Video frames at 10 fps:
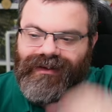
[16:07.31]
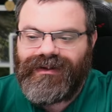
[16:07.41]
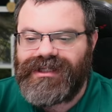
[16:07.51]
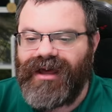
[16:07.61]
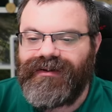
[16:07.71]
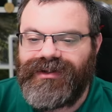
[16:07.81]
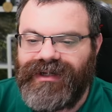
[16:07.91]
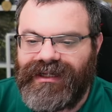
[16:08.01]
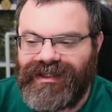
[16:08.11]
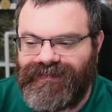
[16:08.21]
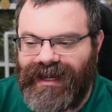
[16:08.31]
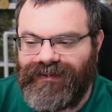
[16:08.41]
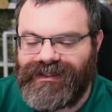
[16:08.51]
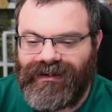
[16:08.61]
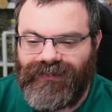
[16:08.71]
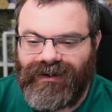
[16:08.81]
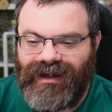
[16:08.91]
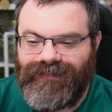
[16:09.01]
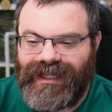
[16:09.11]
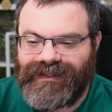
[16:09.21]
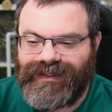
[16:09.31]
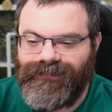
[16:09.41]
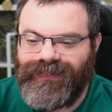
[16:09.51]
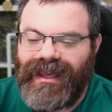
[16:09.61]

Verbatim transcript: There's other uniqueness patterns that are more complex.